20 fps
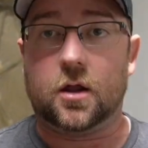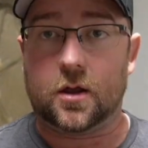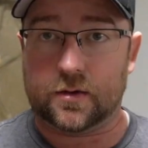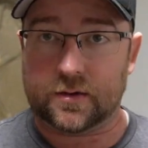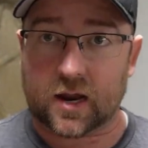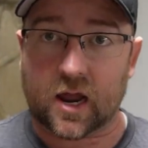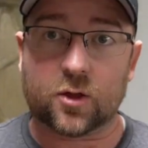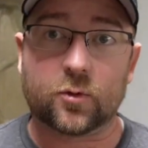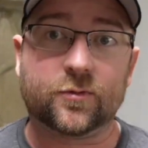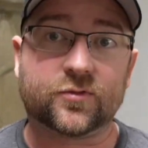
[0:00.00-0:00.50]

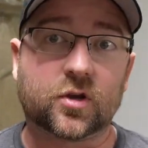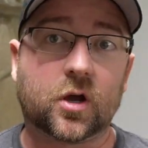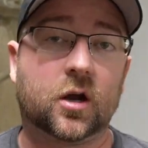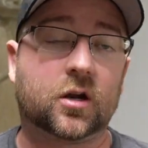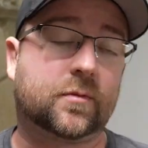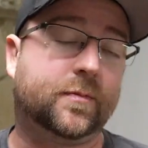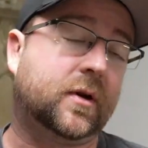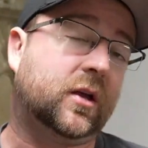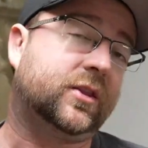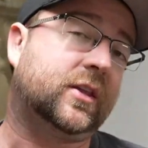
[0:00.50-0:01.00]
Now that we've
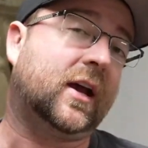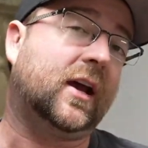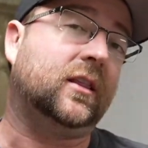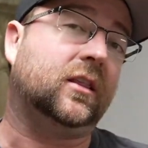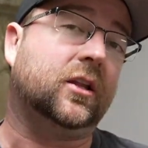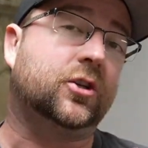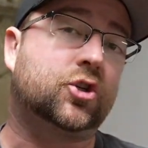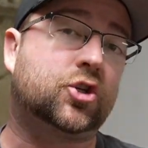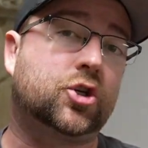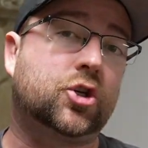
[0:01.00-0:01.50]
talked about
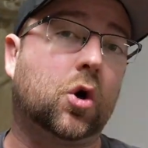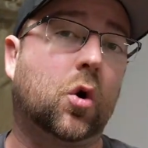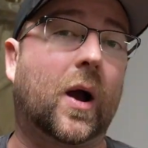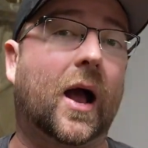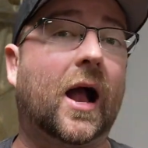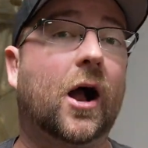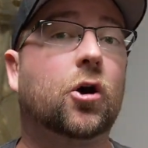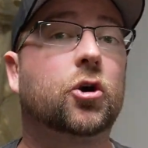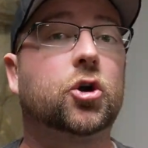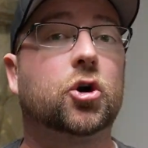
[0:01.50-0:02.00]
that, let's show
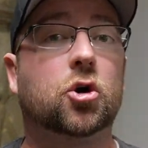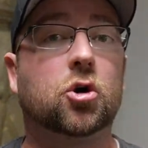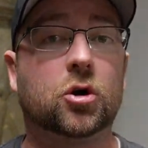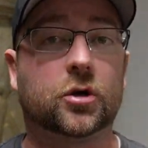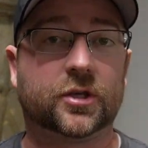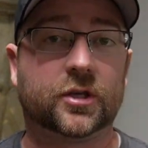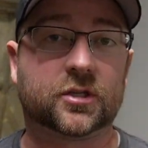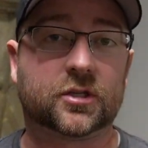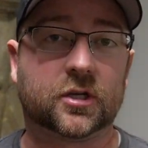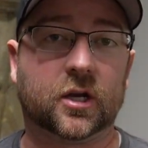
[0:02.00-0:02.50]
how to
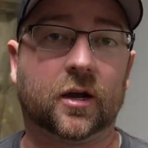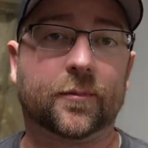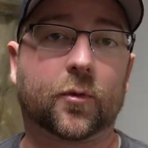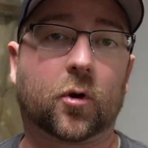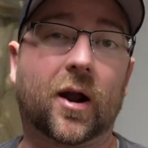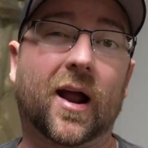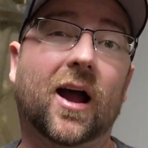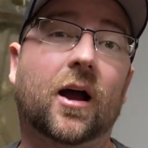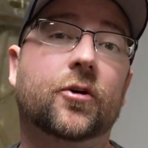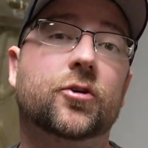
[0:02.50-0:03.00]
hook this up
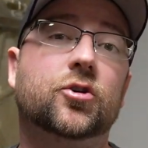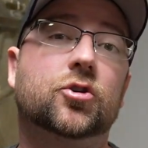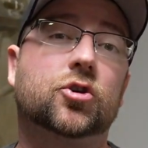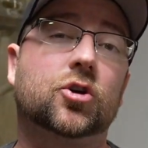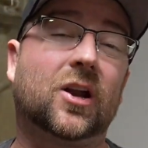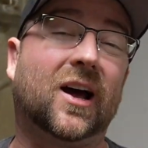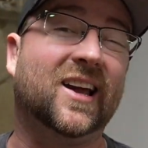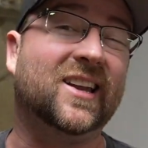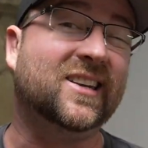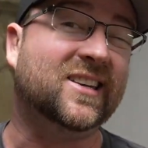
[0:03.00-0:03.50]
or how you
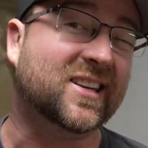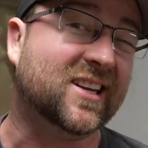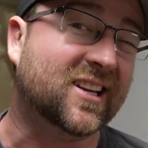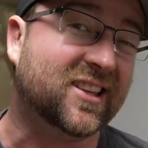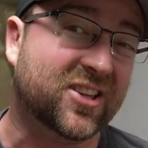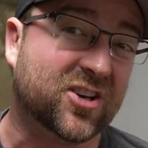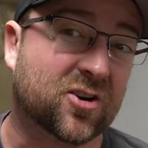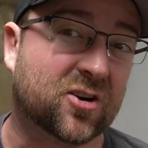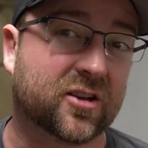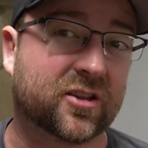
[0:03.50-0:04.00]
should
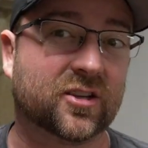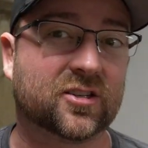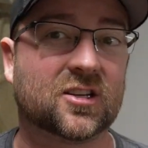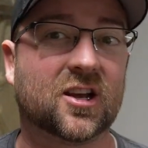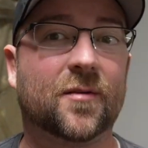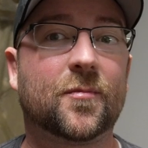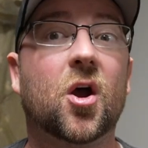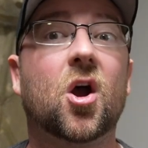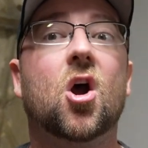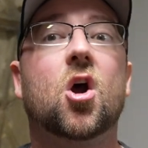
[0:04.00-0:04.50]
ideally hook this
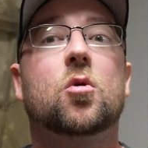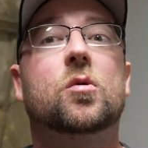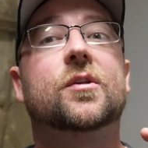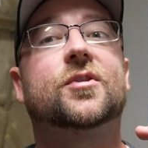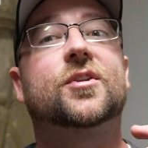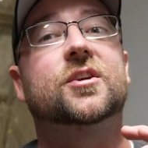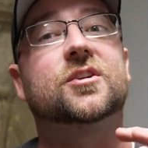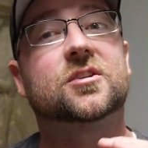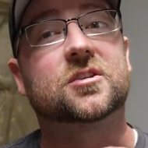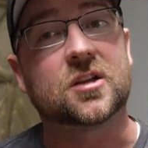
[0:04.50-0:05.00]
up
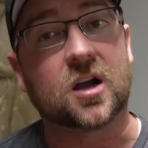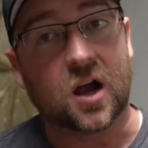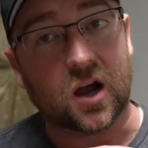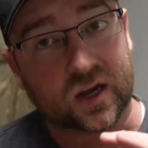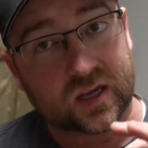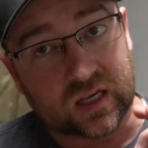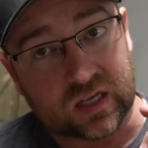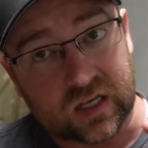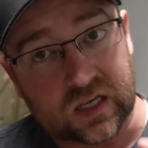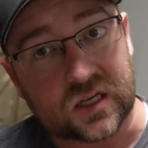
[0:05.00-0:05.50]
with a
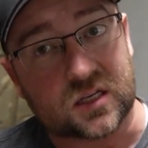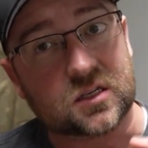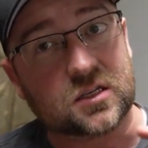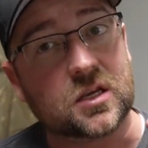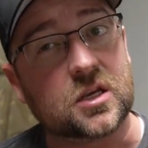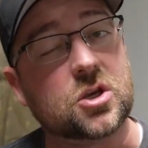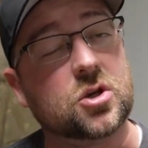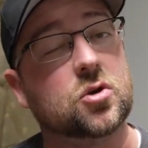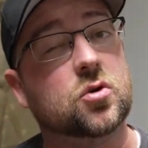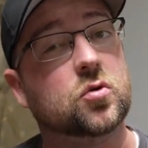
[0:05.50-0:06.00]
stock
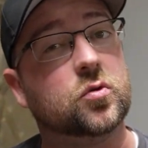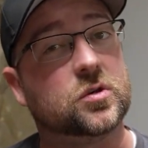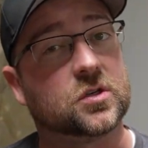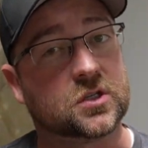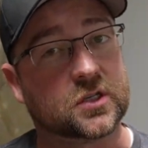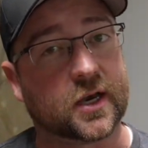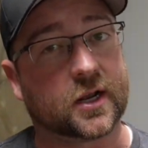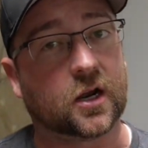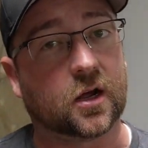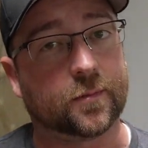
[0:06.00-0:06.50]
ECU
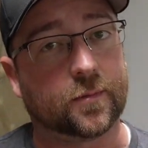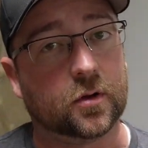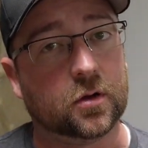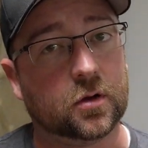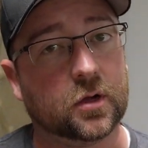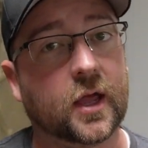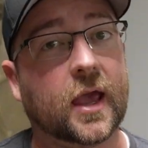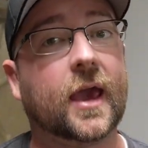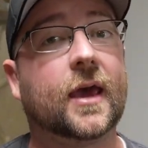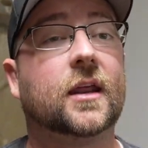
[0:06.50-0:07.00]
setup
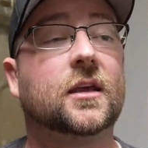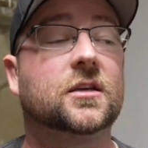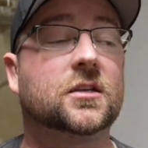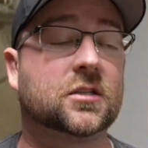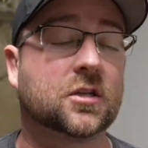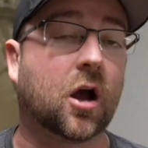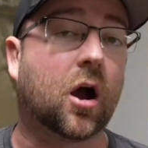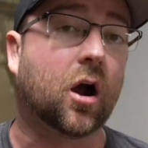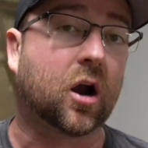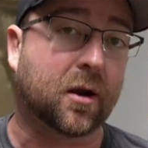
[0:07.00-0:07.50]
and a
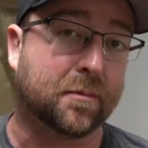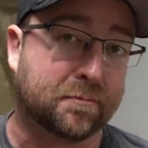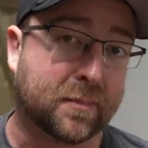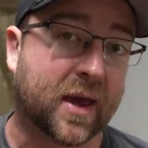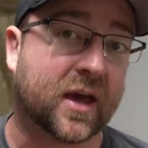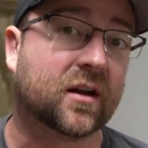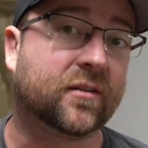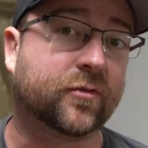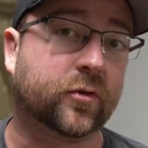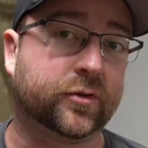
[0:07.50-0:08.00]
stock
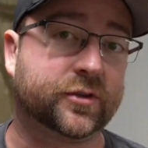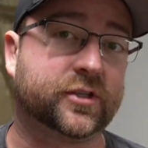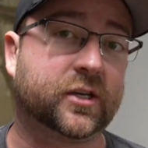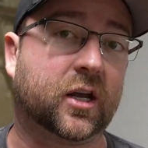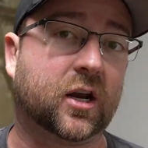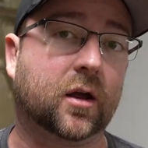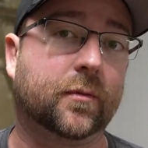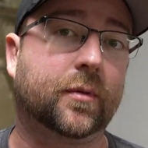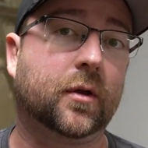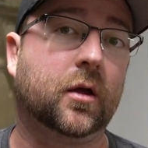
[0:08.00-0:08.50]
manifold
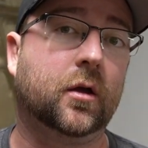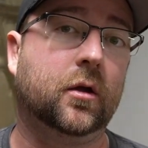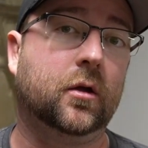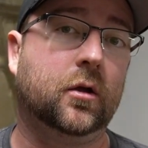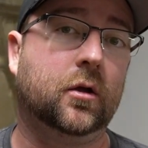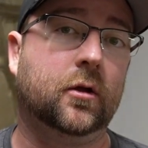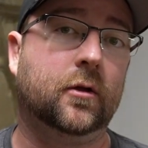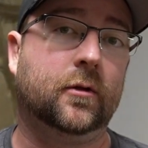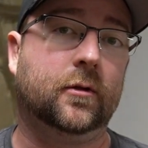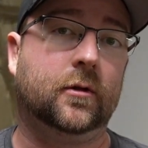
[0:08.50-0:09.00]
setup.
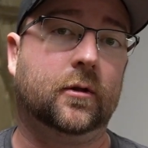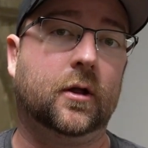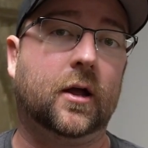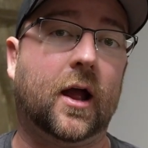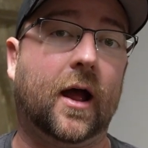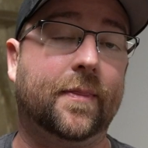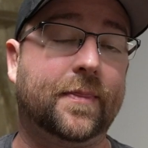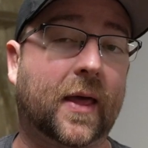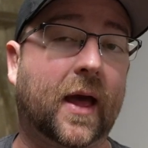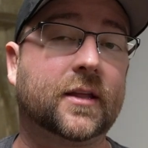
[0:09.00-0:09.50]

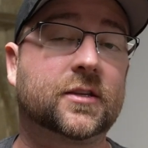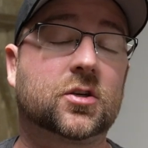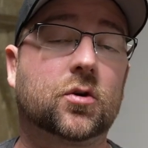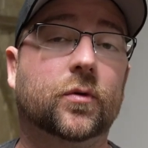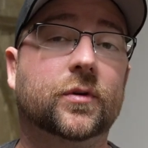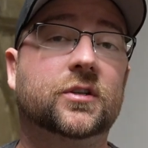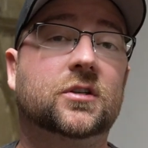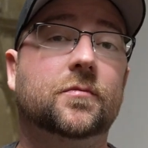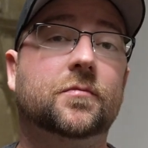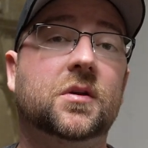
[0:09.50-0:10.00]
And that's
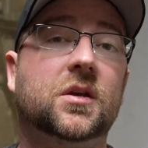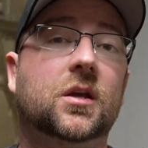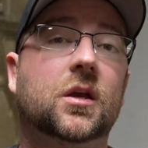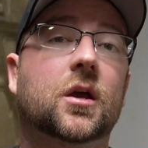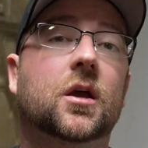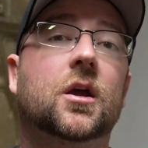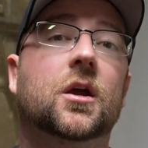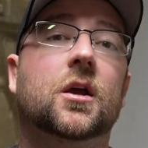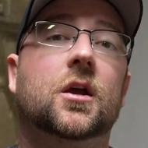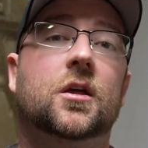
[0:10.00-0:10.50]
going to
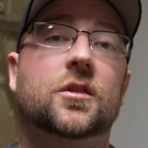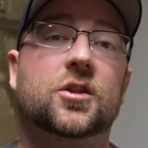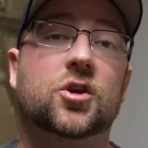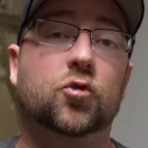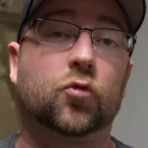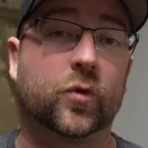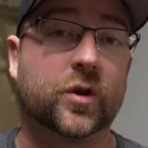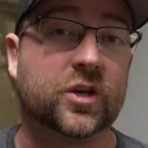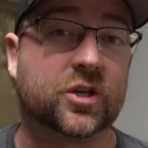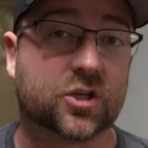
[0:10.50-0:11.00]
be
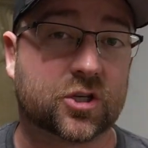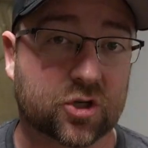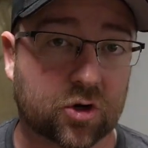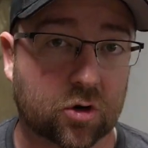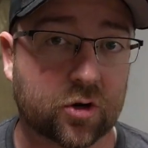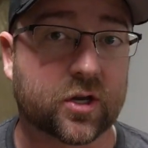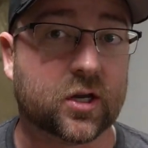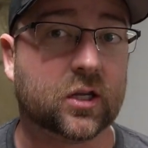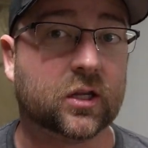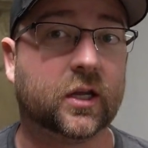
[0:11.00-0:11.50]
the
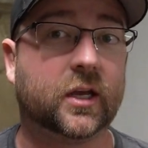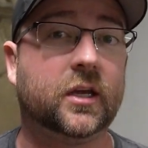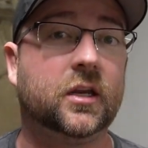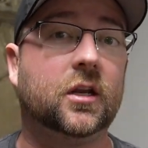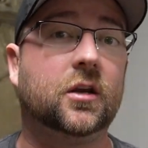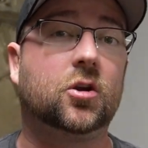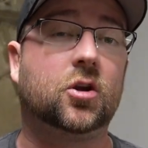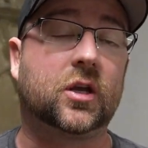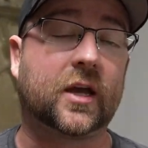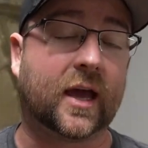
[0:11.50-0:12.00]

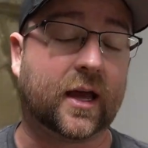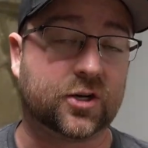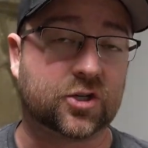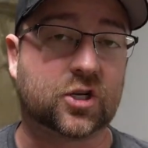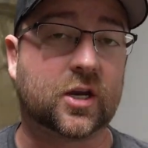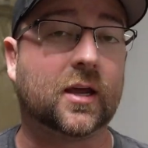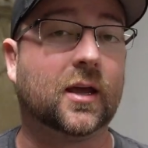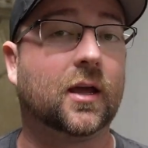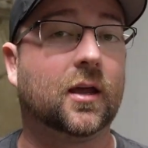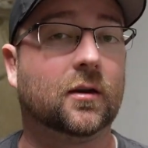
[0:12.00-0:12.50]
recirculated catch
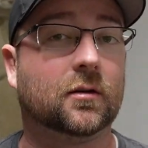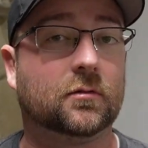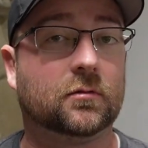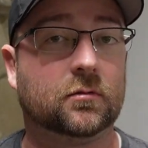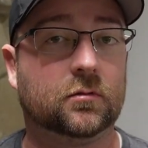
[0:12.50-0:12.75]
can.